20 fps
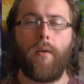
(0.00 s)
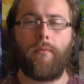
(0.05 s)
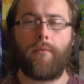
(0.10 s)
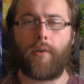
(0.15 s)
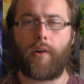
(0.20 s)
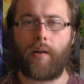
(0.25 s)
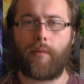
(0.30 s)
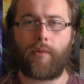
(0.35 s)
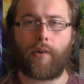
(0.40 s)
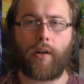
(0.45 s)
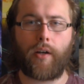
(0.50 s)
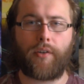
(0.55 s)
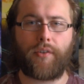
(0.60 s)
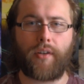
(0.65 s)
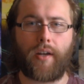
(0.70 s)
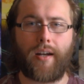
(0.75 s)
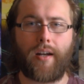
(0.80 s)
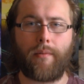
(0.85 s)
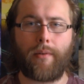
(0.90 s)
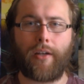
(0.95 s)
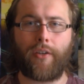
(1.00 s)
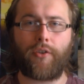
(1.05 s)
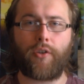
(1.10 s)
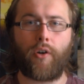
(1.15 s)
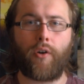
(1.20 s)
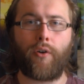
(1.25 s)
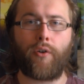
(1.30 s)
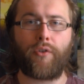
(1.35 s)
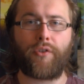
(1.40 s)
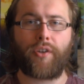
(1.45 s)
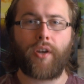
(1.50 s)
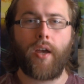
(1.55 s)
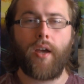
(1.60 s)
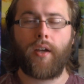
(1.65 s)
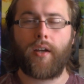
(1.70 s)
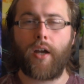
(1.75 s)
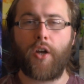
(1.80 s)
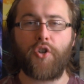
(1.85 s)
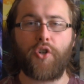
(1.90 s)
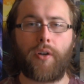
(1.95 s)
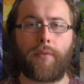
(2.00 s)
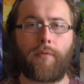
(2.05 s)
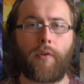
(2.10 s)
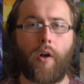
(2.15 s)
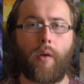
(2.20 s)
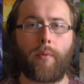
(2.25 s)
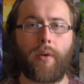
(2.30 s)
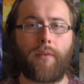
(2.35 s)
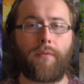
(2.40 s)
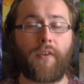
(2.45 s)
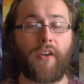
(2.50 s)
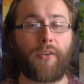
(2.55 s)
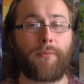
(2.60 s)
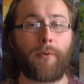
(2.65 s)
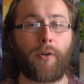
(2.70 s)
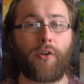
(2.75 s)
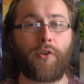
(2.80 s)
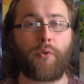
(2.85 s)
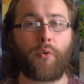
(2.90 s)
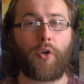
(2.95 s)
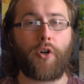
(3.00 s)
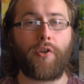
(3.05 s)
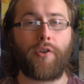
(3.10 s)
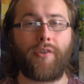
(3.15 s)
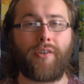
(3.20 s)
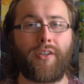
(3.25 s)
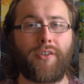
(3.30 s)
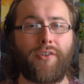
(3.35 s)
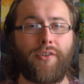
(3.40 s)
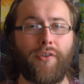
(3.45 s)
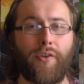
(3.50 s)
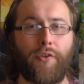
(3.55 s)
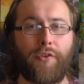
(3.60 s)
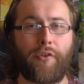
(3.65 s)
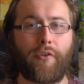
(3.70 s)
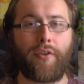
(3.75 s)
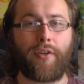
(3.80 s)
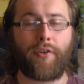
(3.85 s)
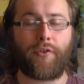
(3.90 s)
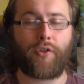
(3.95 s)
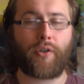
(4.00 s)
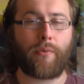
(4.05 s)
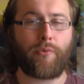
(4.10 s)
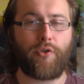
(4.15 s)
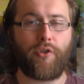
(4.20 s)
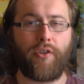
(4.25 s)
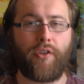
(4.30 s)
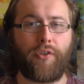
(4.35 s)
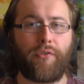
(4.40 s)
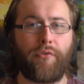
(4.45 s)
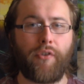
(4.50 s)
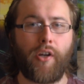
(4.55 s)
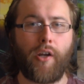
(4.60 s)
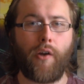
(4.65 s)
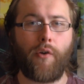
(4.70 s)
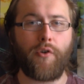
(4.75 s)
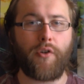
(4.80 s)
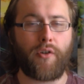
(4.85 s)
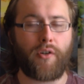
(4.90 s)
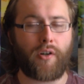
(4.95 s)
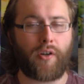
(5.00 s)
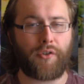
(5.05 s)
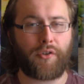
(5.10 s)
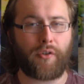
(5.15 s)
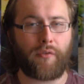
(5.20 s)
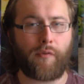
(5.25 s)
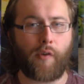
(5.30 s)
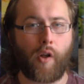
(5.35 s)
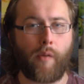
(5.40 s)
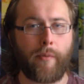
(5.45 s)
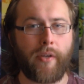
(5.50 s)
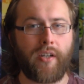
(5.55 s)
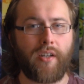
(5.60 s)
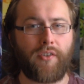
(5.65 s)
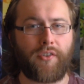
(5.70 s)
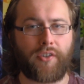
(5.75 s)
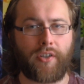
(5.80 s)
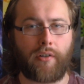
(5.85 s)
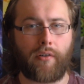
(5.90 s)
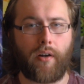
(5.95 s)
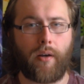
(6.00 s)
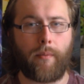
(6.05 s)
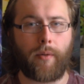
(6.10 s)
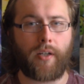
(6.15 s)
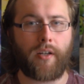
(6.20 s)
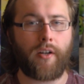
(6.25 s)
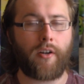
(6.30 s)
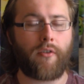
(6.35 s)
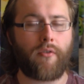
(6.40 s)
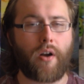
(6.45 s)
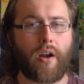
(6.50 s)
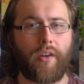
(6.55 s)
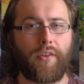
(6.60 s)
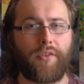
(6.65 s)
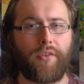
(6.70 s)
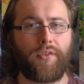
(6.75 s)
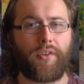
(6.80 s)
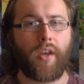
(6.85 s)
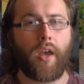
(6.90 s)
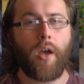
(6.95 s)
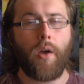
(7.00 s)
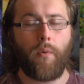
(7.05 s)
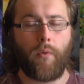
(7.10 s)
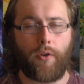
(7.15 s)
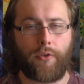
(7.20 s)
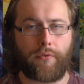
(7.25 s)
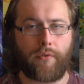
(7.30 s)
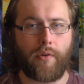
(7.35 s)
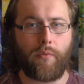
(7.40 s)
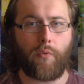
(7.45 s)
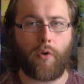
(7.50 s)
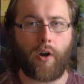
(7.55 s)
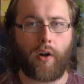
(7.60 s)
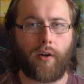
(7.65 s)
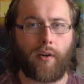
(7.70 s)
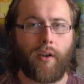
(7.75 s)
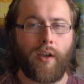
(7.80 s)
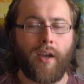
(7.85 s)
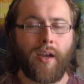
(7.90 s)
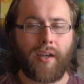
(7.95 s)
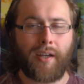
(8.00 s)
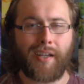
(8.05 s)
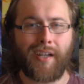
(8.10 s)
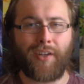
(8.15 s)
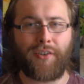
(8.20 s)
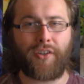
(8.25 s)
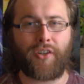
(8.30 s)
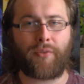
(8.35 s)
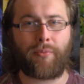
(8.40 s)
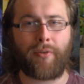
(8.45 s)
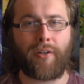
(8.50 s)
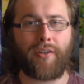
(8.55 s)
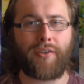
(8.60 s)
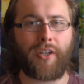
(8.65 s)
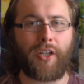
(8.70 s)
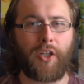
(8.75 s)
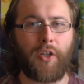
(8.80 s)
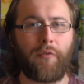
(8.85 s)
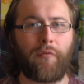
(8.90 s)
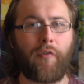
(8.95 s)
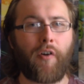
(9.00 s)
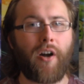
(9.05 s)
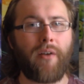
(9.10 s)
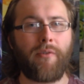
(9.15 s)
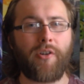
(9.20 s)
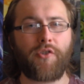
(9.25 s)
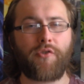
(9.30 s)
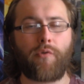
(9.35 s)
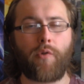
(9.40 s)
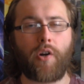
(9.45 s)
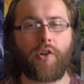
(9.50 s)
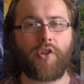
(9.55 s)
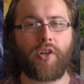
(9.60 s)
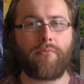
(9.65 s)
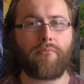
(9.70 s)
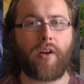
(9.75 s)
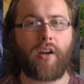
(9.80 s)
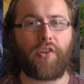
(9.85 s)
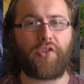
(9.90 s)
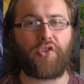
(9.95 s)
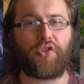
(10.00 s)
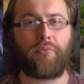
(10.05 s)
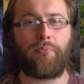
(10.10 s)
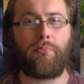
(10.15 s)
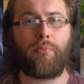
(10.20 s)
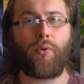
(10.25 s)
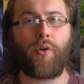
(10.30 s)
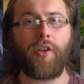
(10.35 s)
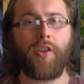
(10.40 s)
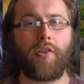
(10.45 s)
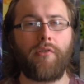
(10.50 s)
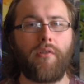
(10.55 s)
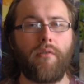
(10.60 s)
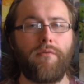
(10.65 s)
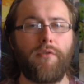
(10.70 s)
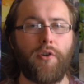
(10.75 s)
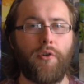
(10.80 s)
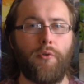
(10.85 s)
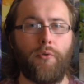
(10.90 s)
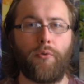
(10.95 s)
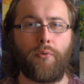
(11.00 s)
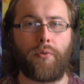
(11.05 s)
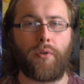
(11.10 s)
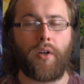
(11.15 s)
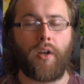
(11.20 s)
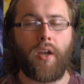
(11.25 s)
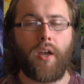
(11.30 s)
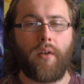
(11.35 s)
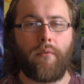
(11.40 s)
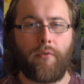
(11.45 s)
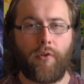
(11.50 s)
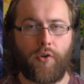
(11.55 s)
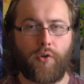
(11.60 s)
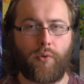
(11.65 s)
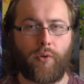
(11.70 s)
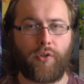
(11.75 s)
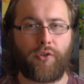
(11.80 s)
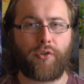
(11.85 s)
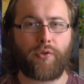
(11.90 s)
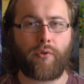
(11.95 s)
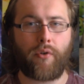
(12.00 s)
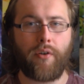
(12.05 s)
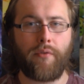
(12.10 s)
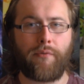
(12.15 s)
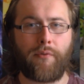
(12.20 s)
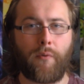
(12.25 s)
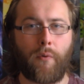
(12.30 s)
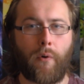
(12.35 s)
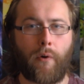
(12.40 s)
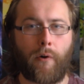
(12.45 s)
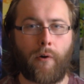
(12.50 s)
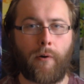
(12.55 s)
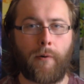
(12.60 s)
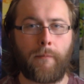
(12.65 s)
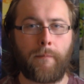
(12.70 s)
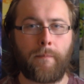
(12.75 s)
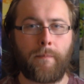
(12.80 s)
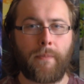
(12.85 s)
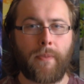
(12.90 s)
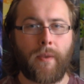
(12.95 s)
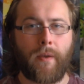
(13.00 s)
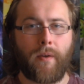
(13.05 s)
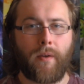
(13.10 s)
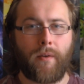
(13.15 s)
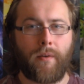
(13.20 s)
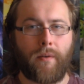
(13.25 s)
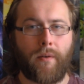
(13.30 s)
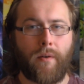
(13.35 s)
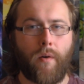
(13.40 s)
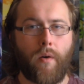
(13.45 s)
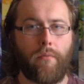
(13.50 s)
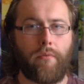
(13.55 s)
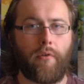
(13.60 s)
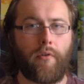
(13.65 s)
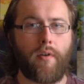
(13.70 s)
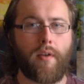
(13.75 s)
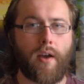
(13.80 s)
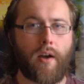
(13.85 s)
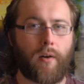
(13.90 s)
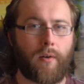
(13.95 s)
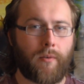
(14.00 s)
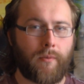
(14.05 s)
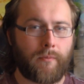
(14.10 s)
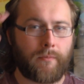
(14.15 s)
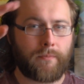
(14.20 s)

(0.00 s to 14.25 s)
Very, very excited about those. Guys, you can follow me on Facebook and Twitter. The links to those are in the description of this video, and you can also follow me on Instagram at KingArises131. Guys, that's about it. Thank you very much for watching my spoiler review for Toy Story 4. Over and out.